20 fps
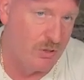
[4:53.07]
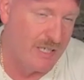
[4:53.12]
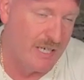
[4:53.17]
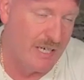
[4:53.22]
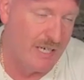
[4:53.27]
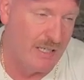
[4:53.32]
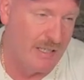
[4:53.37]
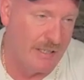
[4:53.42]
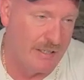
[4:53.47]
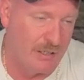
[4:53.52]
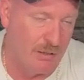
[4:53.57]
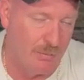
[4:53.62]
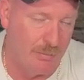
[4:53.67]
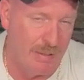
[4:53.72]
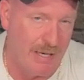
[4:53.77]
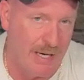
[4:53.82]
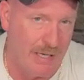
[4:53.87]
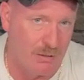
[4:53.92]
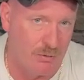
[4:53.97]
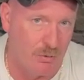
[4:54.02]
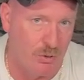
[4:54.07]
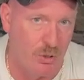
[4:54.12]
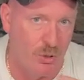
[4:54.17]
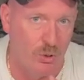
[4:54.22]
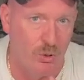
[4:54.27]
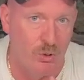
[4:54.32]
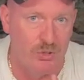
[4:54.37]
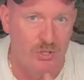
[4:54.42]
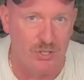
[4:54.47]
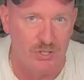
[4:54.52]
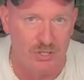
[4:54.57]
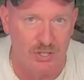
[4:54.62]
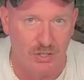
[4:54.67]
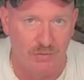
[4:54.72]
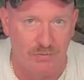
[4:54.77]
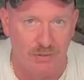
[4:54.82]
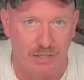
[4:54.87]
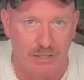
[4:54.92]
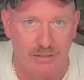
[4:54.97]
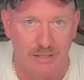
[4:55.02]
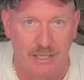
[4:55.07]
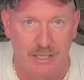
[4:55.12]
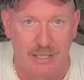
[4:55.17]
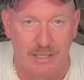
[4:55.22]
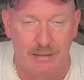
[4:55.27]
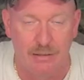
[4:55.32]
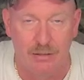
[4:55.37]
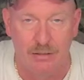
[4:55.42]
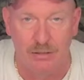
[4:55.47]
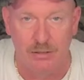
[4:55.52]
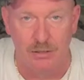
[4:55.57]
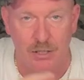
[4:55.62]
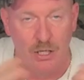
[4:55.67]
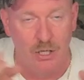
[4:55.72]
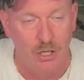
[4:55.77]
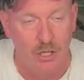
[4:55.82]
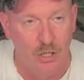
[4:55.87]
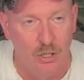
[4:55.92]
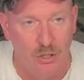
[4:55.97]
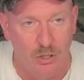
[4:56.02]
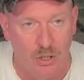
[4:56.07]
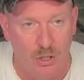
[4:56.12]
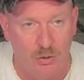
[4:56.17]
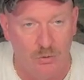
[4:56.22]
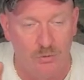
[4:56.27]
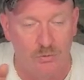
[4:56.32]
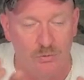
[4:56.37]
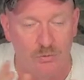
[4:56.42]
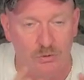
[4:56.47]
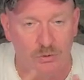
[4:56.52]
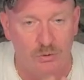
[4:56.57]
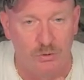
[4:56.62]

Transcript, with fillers: kind of like your back roads and stuff like that, and you know,